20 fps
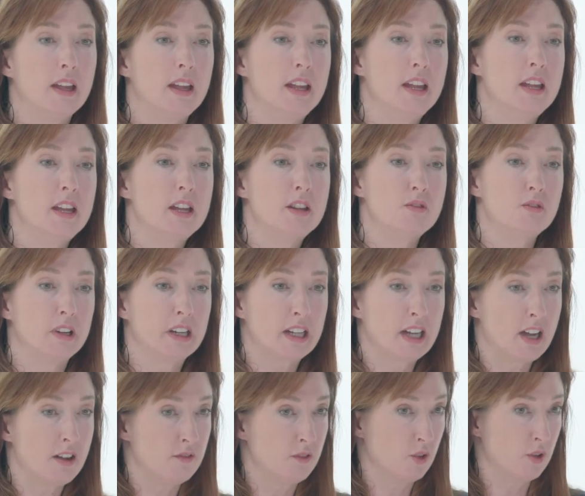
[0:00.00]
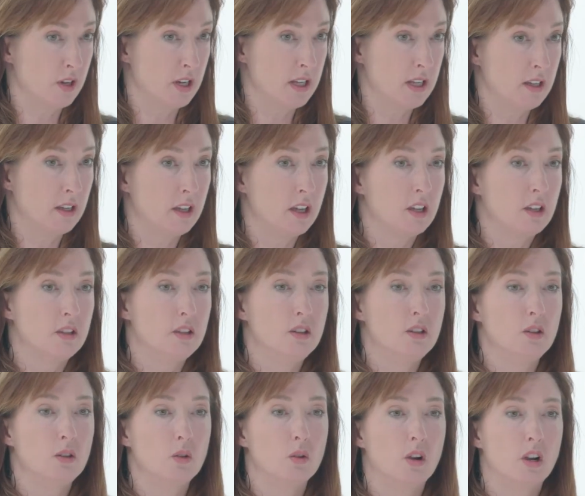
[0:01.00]
In recovery,
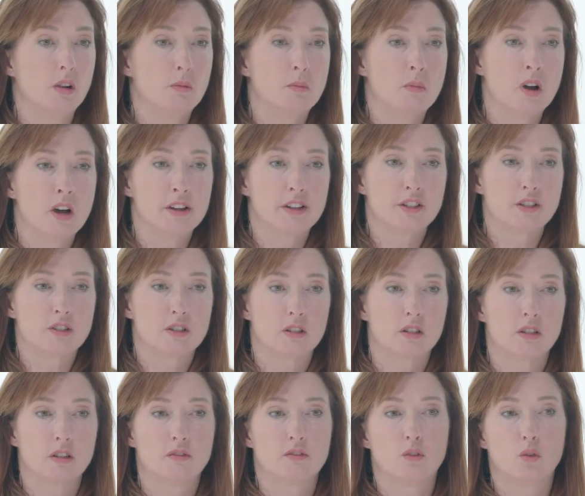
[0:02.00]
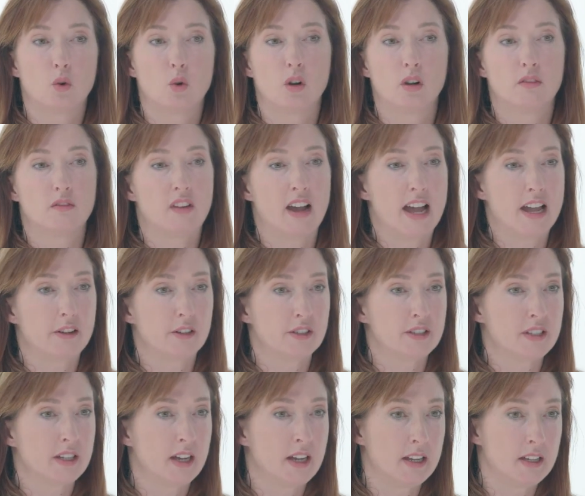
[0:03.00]
you are monitored for vital
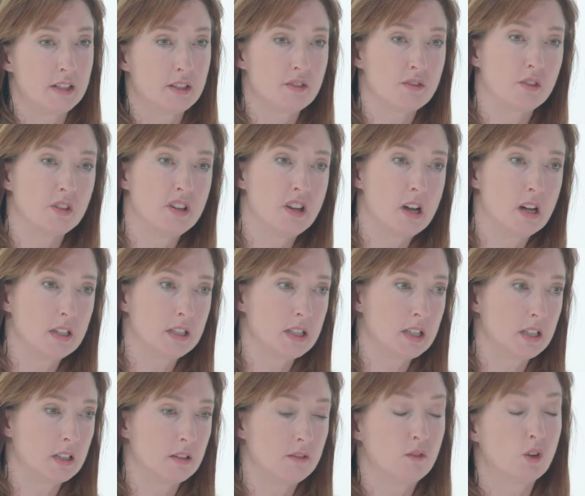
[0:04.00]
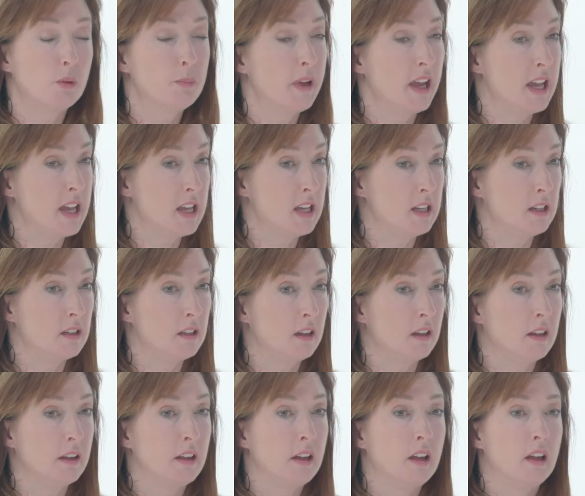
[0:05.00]
signs, for nausea, for pain.
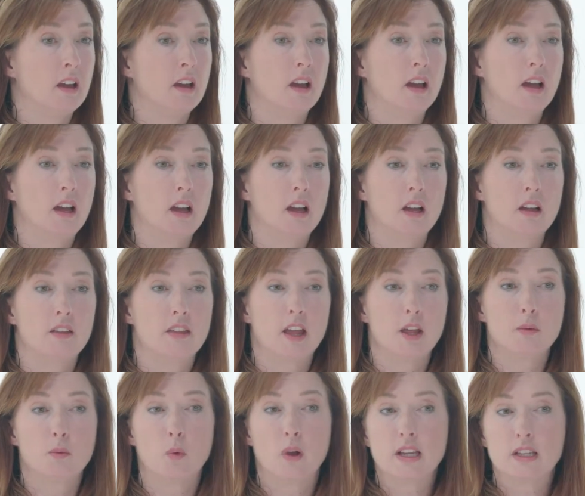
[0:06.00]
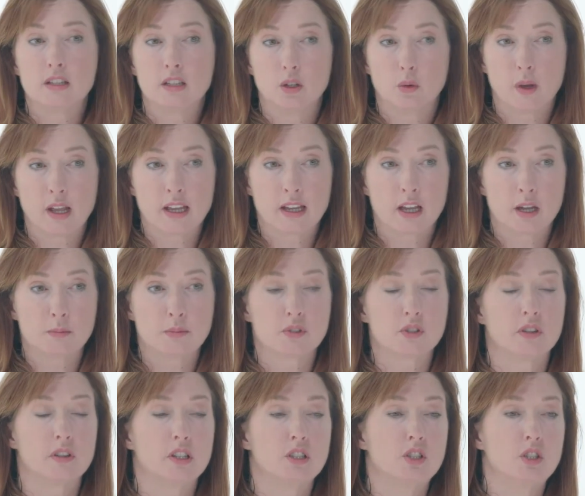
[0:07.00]
They wait till you wake up
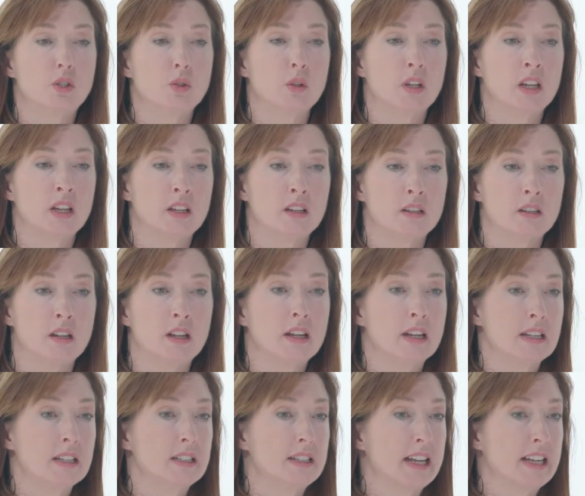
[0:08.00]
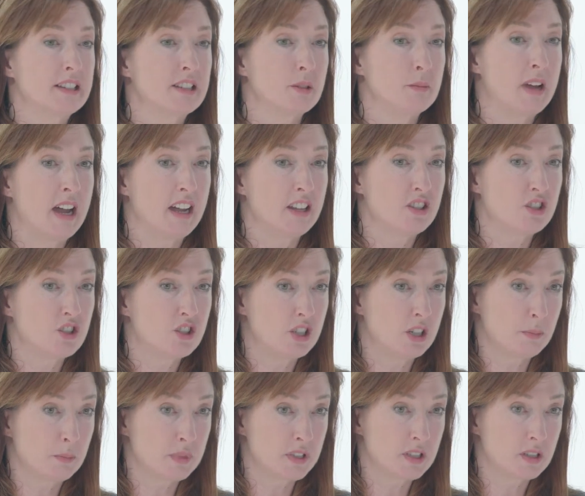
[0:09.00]
so that you can take some ice
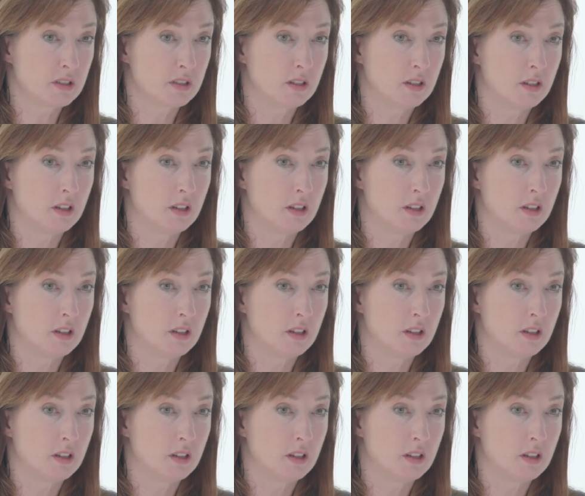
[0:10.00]
chips.